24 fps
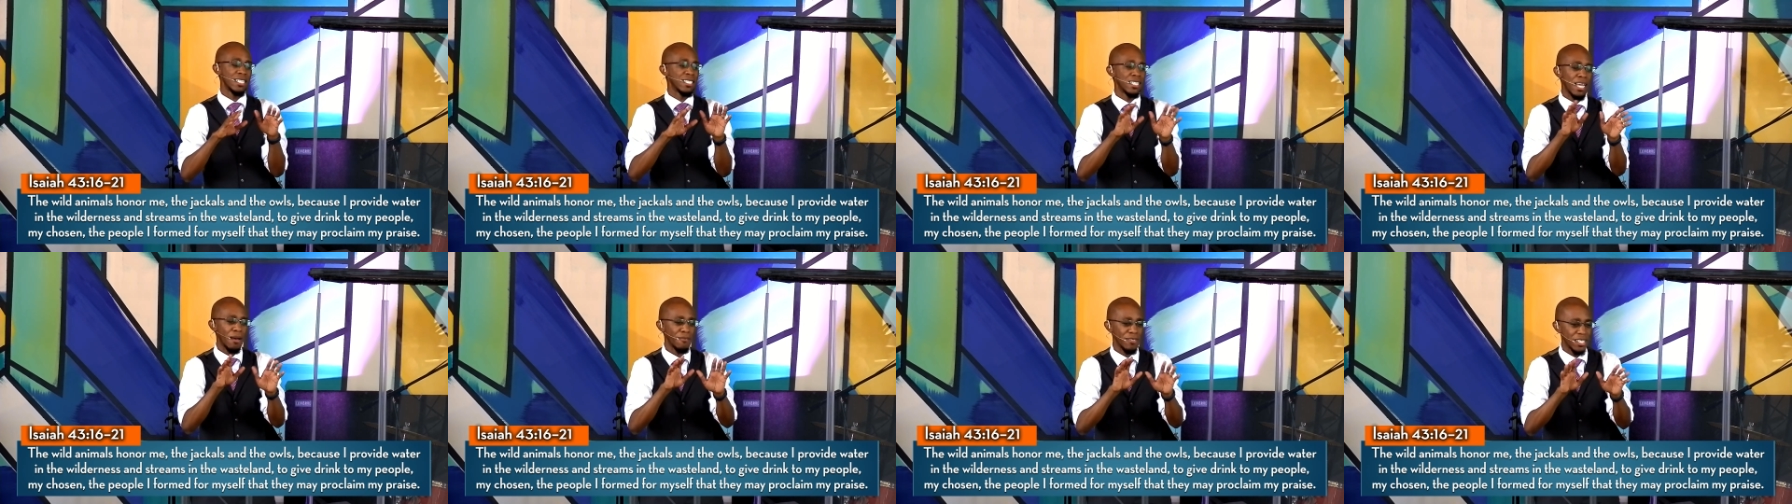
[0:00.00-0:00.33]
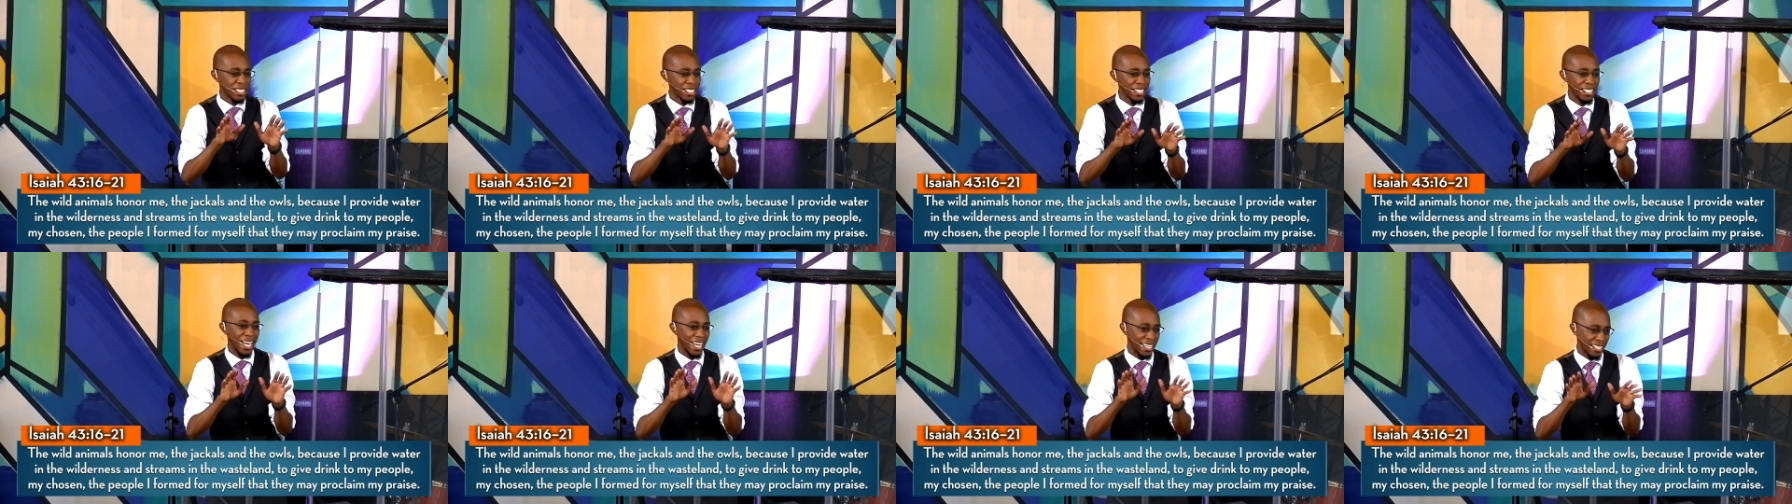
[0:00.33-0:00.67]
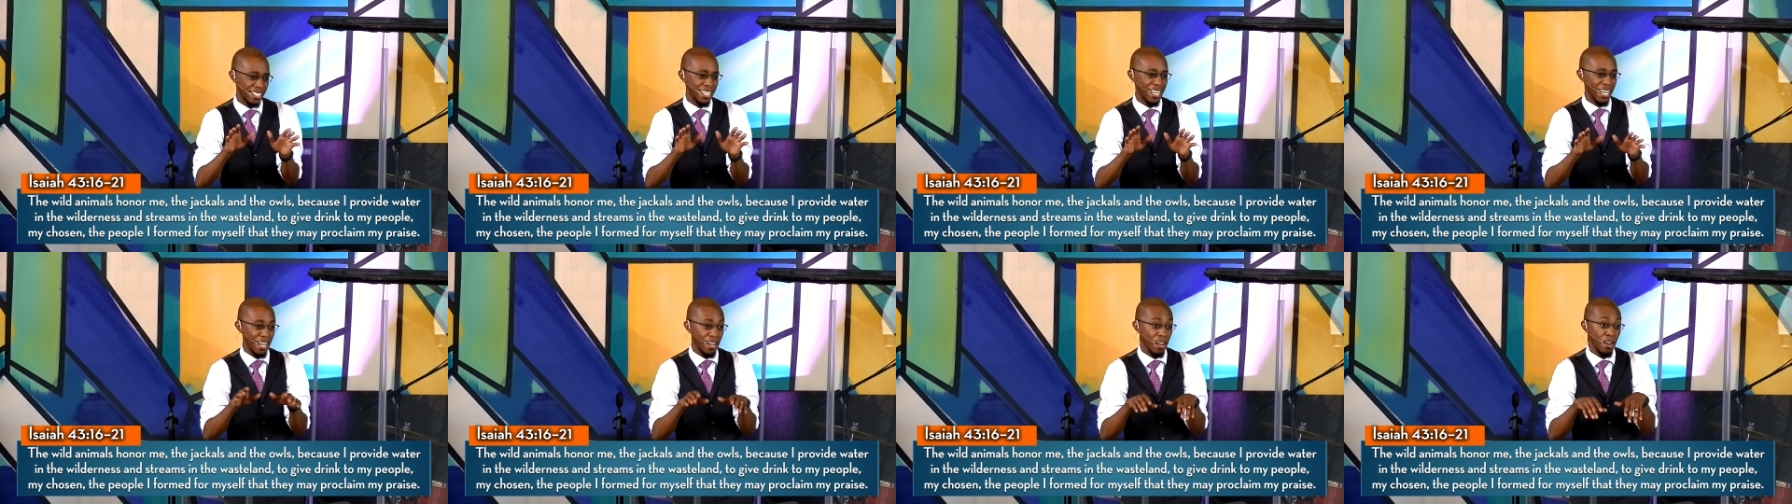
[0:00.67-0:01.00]
he's obviously
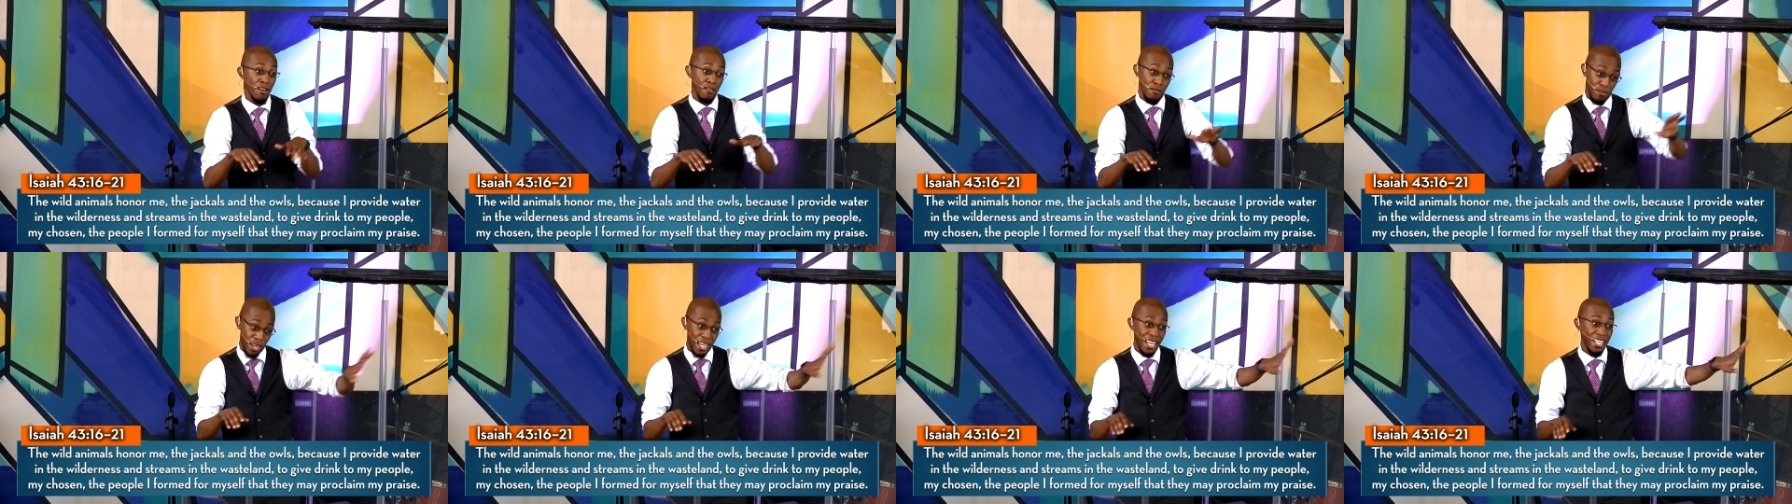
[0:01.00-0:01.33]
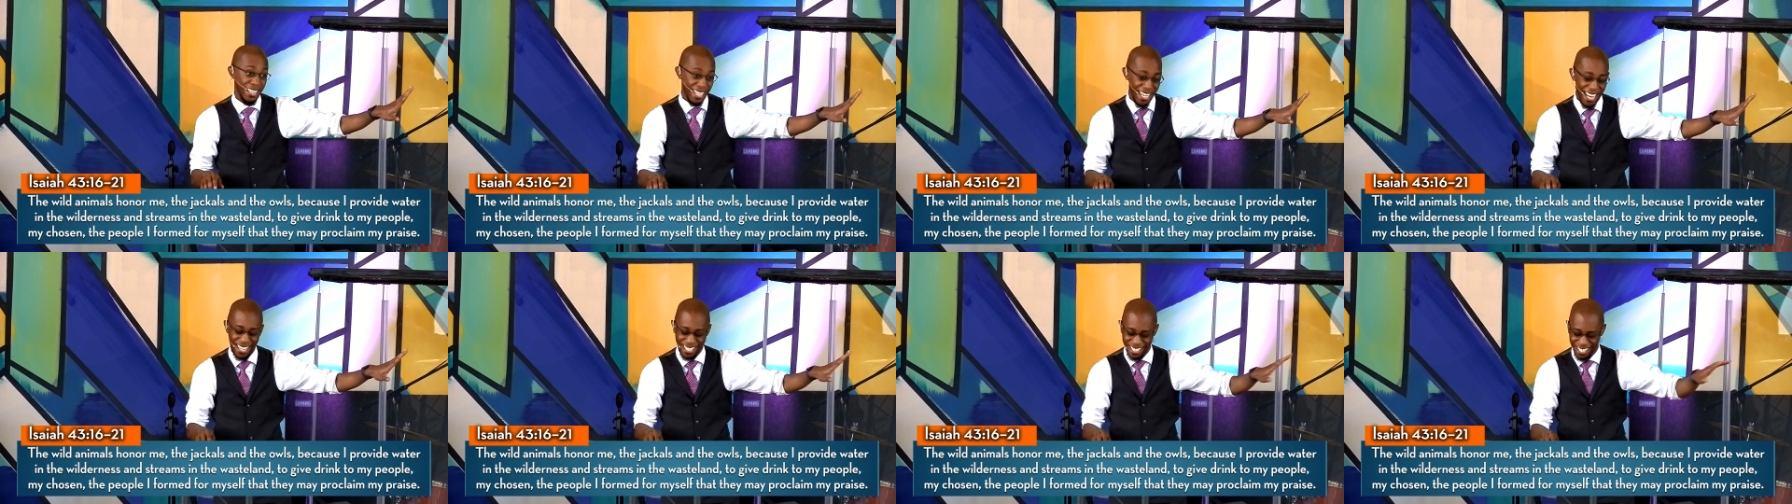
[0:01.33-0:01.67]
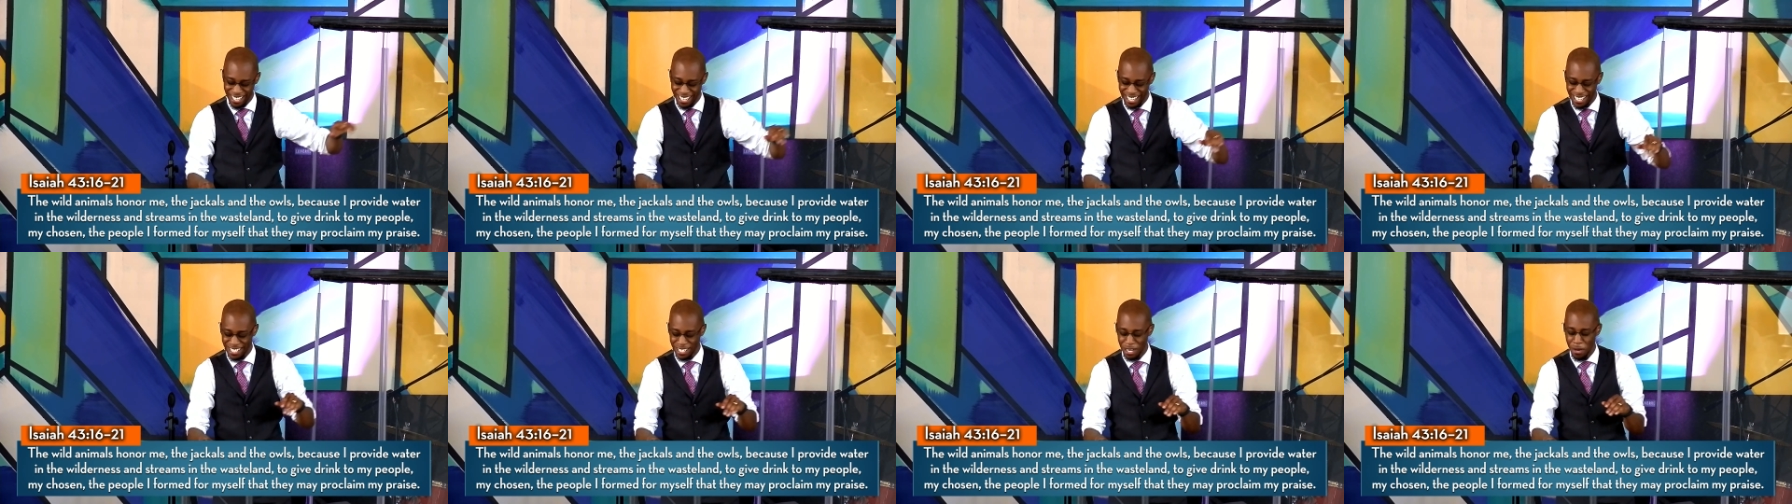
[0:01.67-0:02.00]
not saying forget the
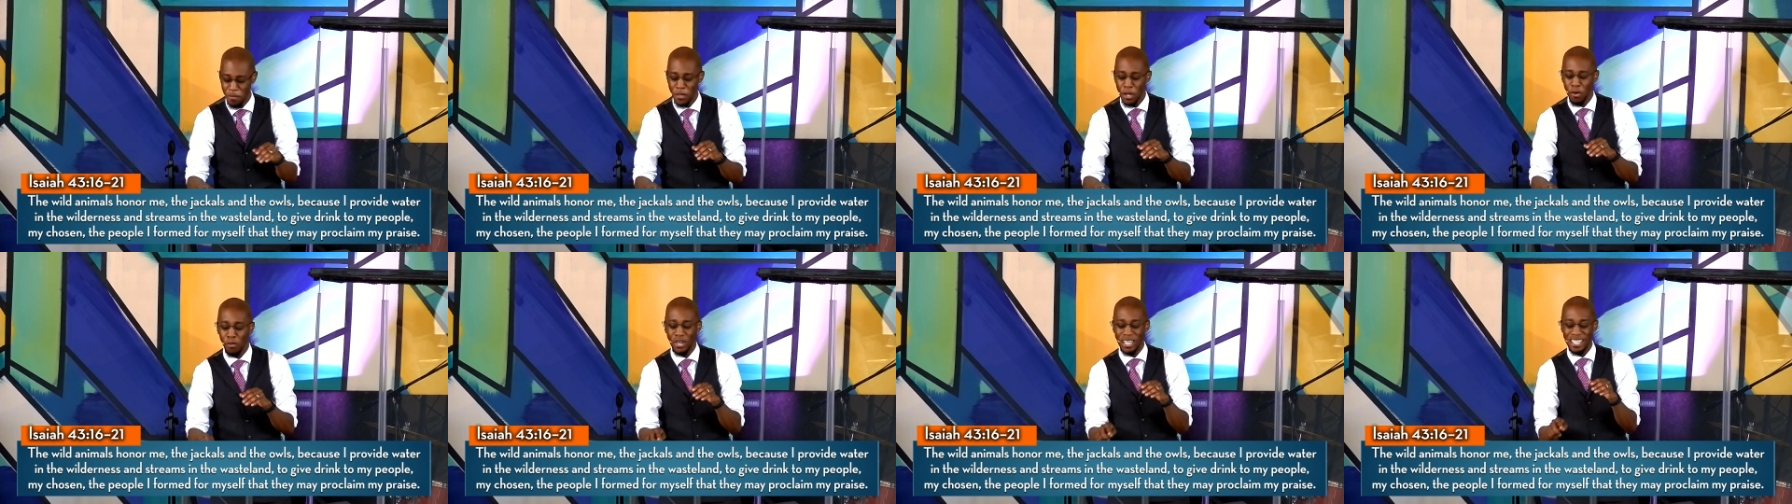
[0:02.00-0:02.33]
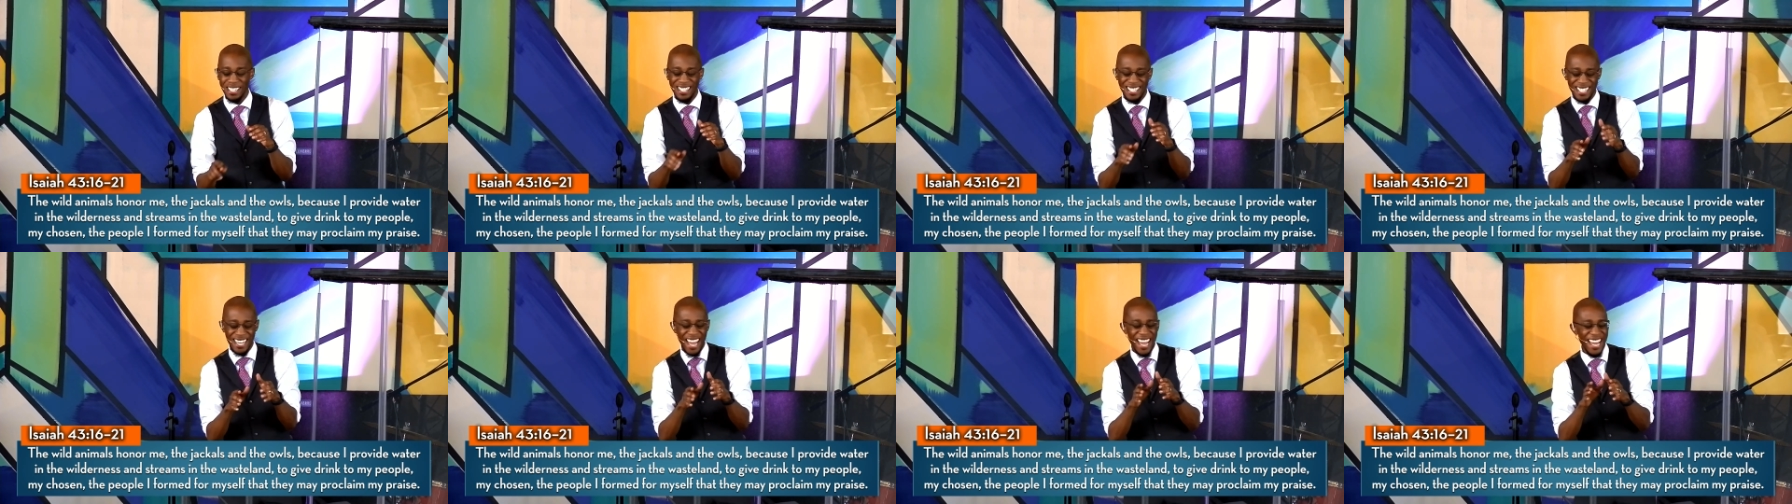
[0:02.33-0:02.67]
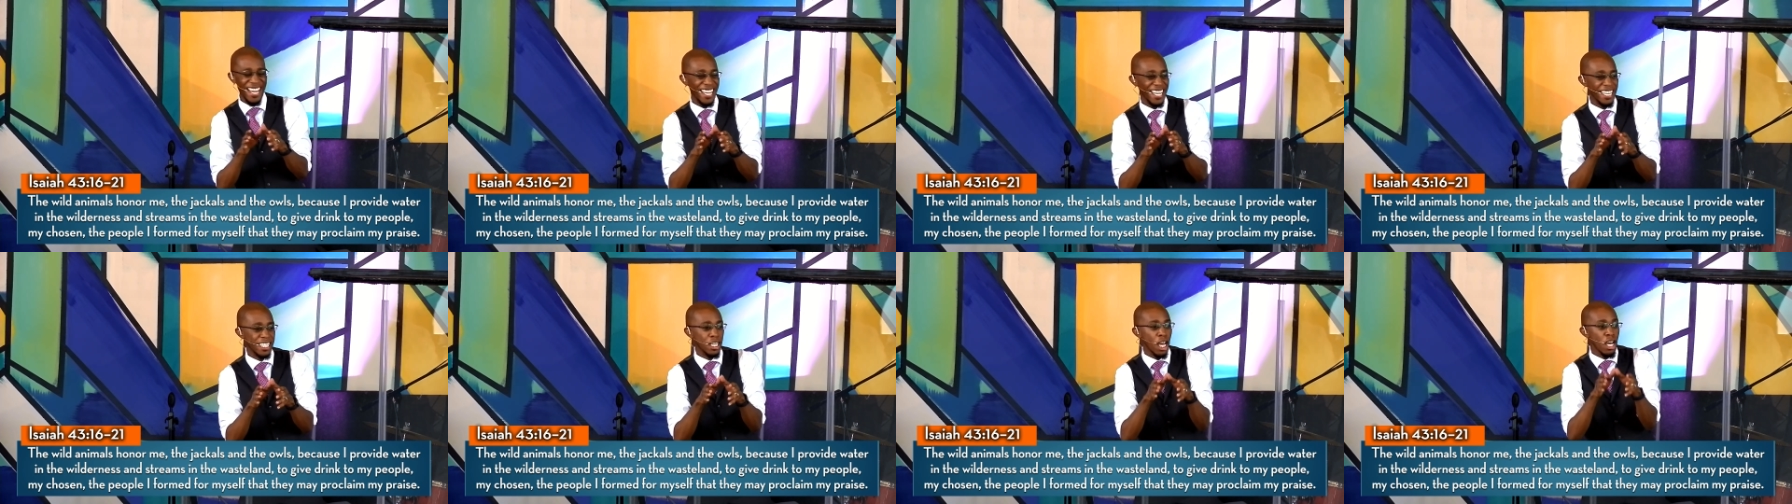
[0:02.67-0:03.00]
Exodus. What he's
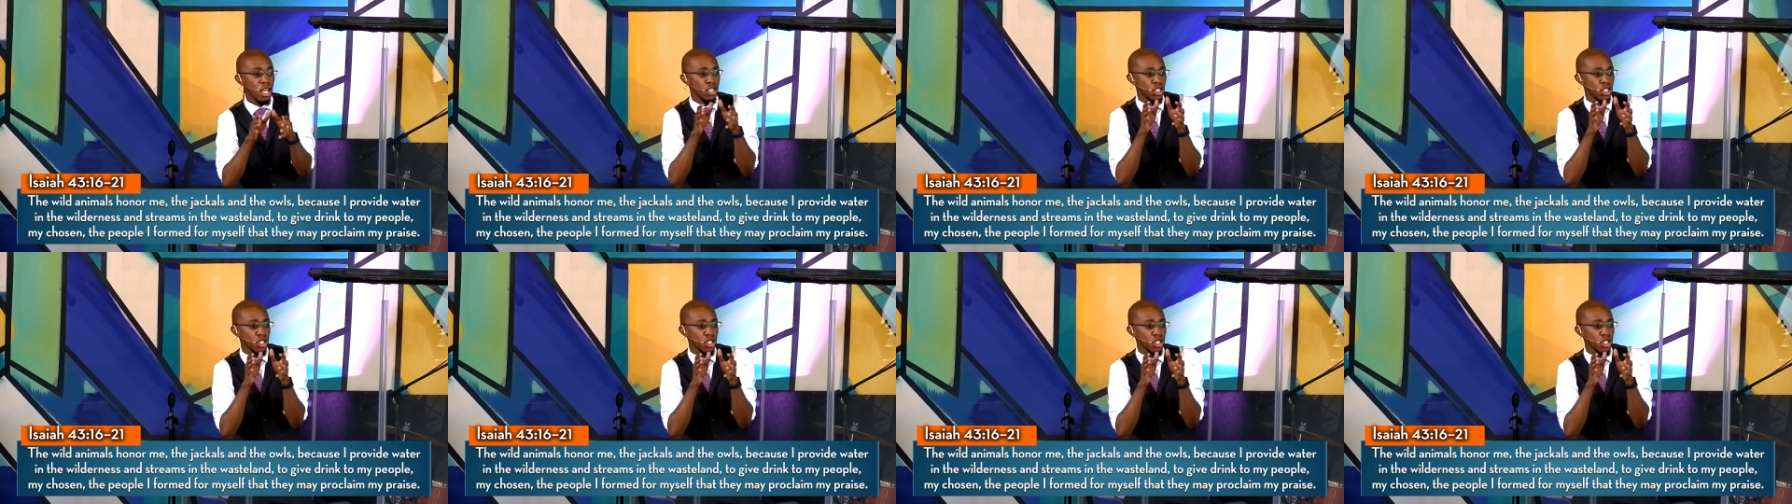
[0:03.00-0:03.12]
saying is